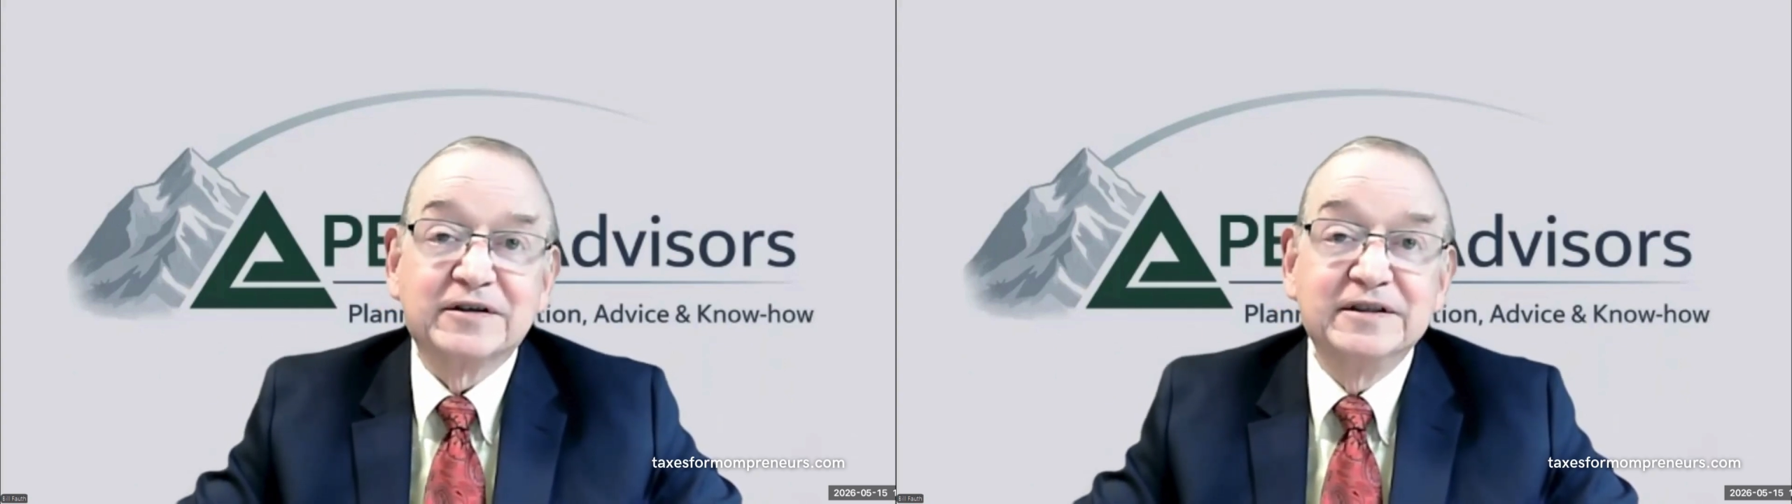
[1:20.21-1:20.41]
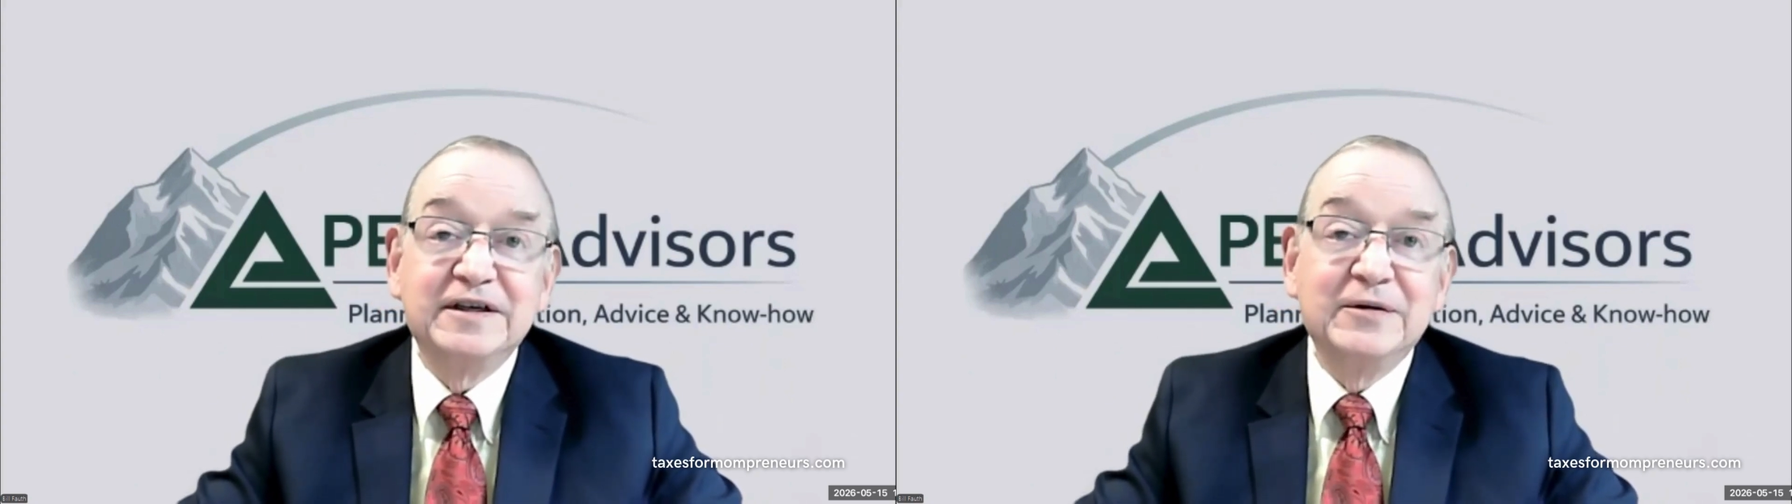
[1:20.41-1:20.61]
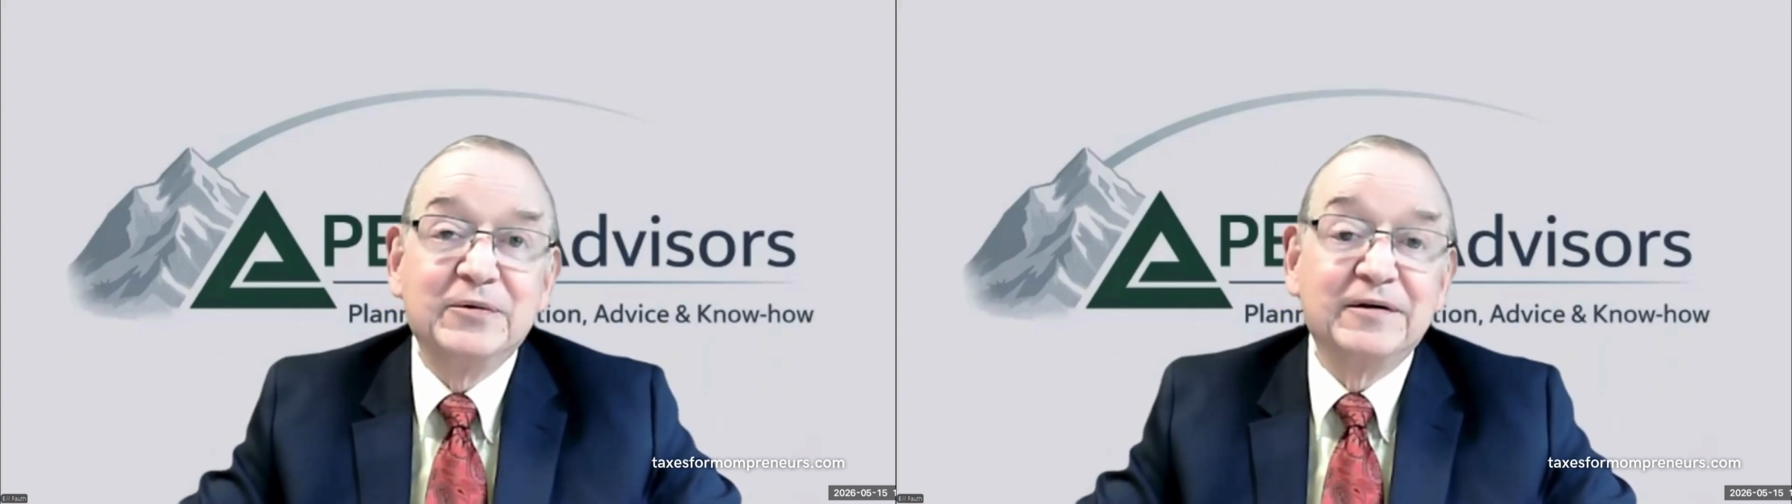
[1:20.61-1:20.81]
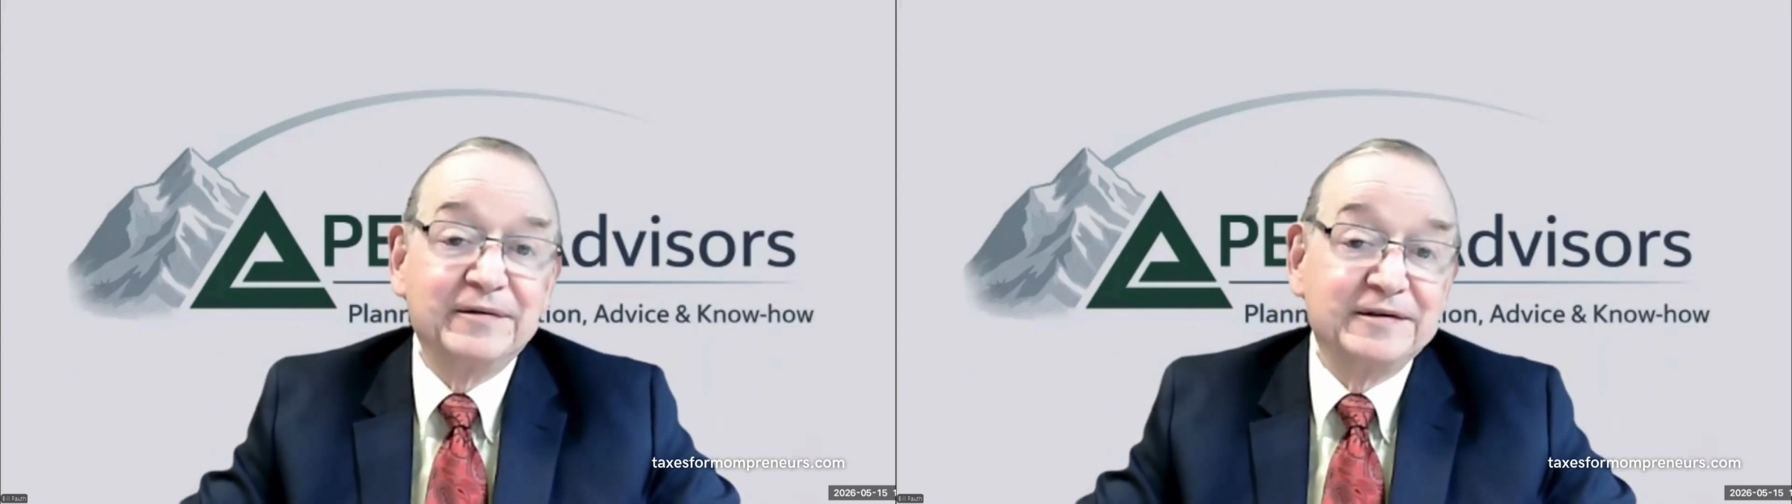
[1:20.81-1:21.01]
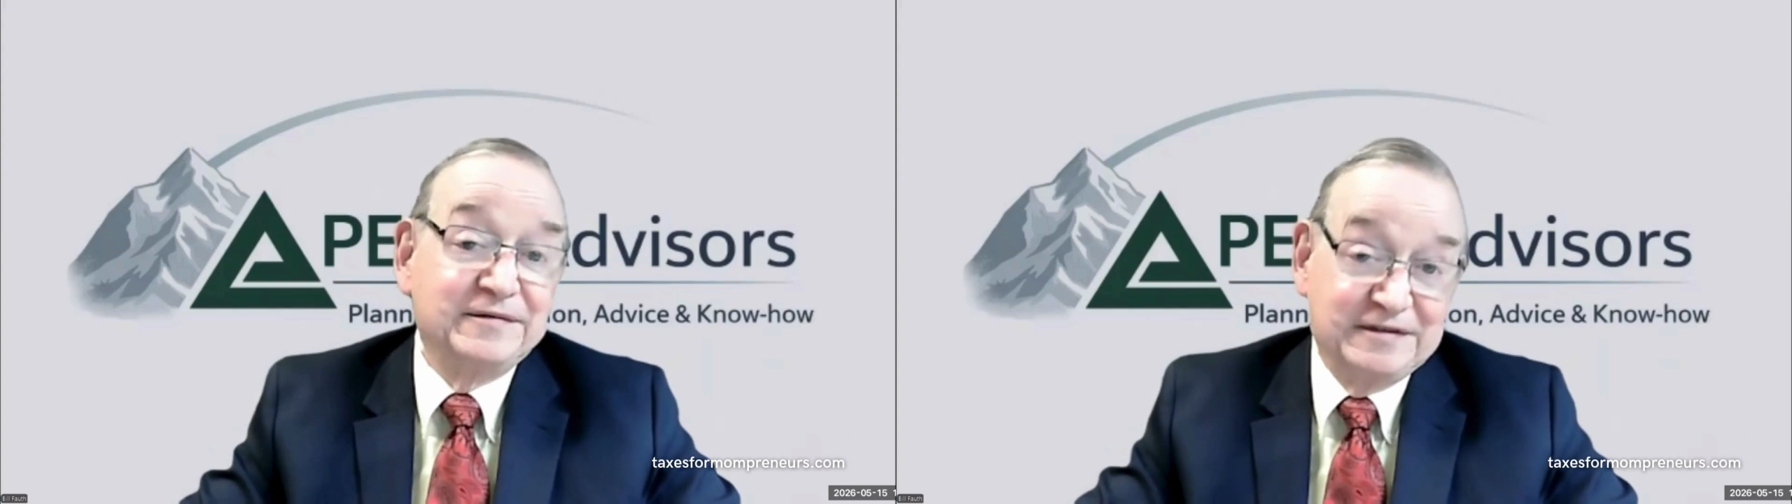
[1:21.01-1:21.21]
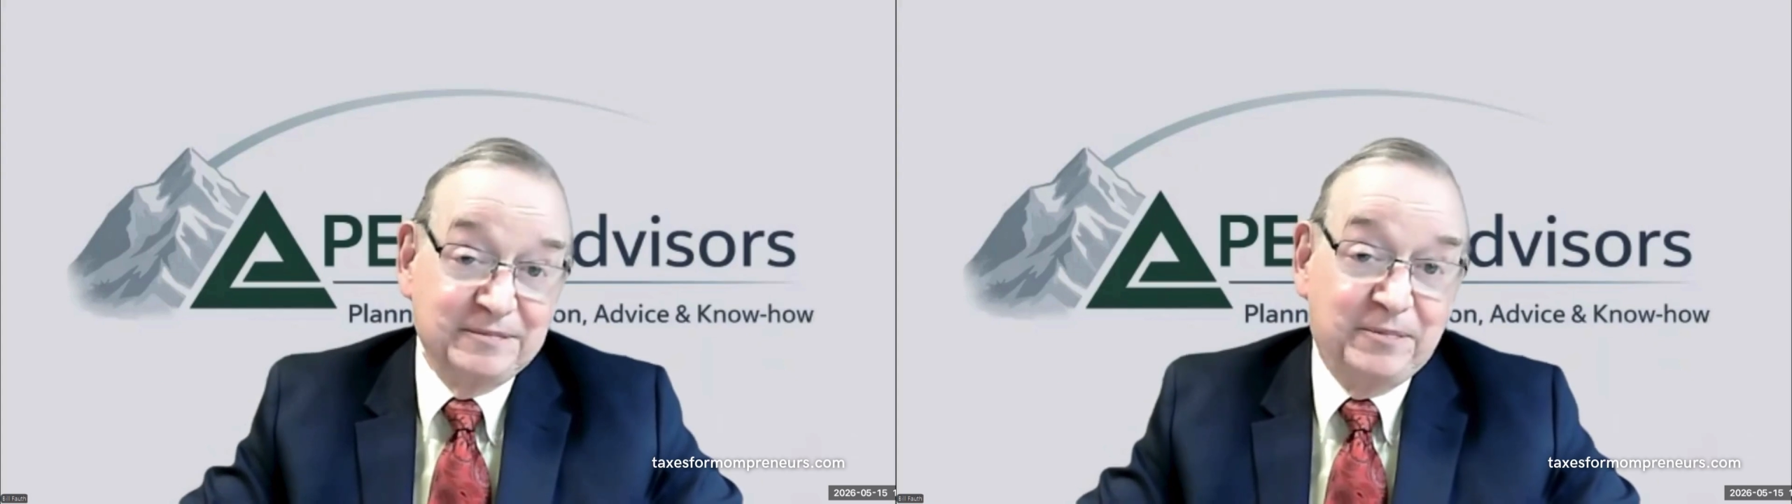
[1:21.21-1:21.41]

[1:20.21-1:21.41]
City where it's